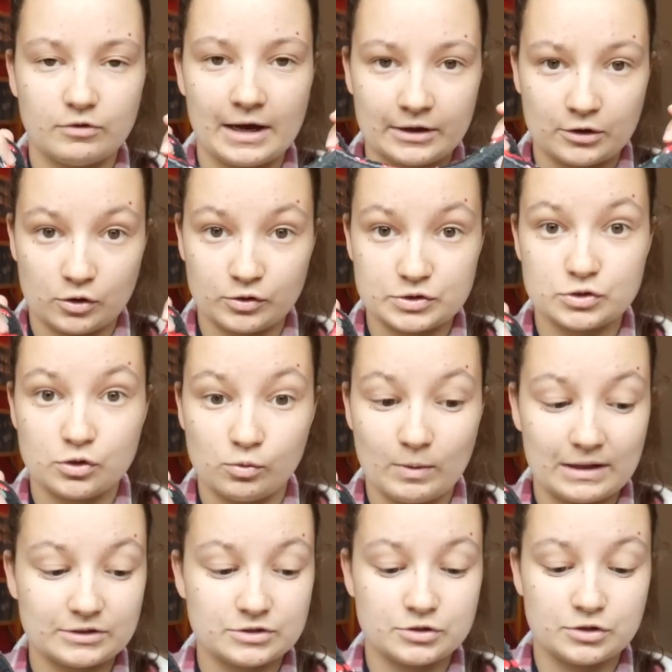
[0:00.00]
and contour
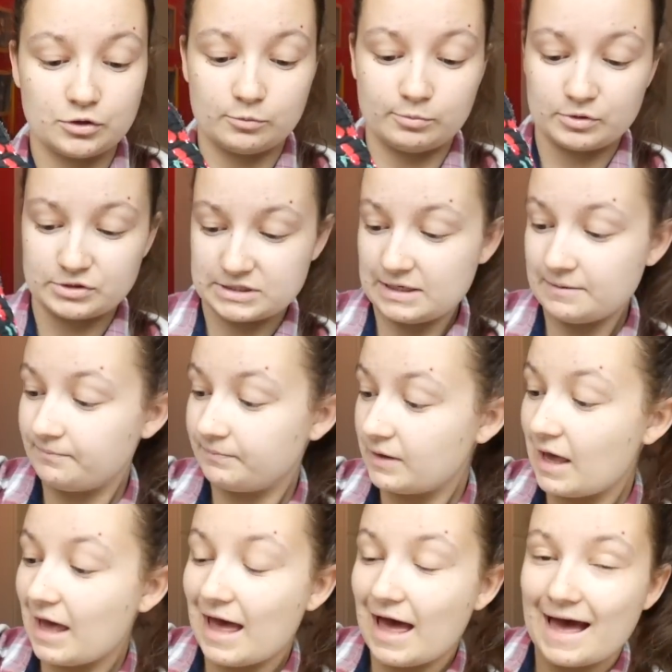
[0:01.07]
well to your body.
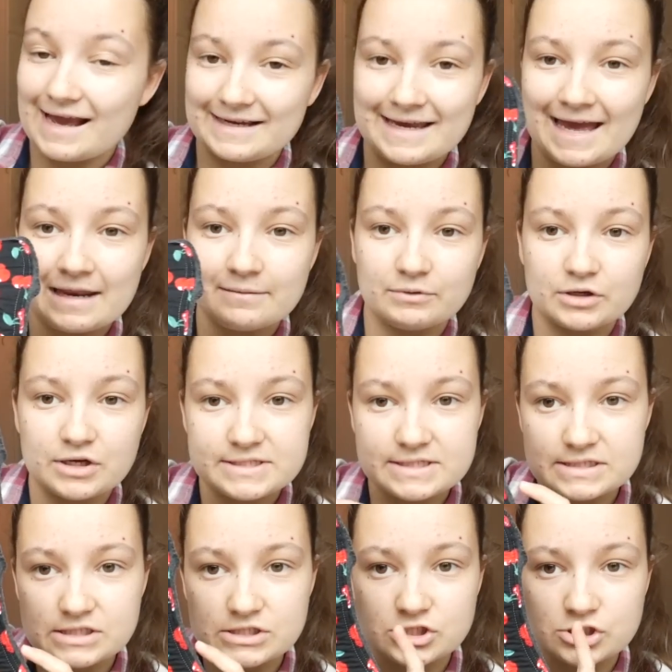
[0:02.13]
Again, because
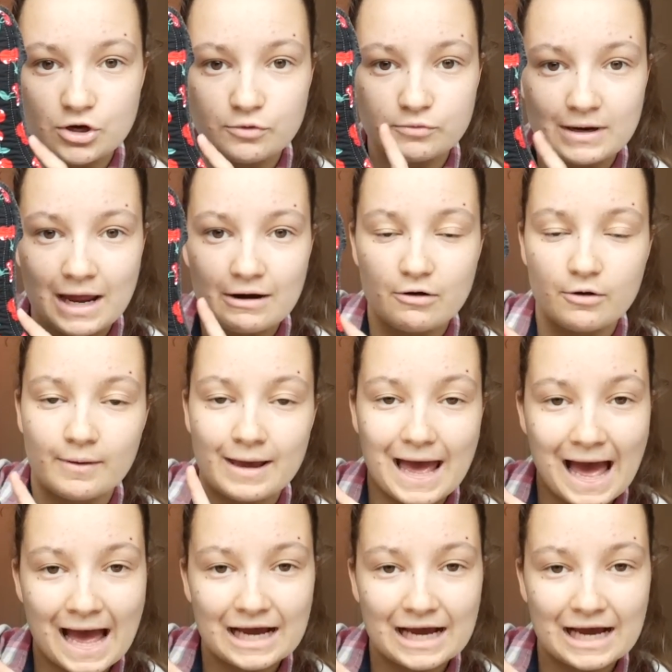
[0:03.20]
this is so narrow, it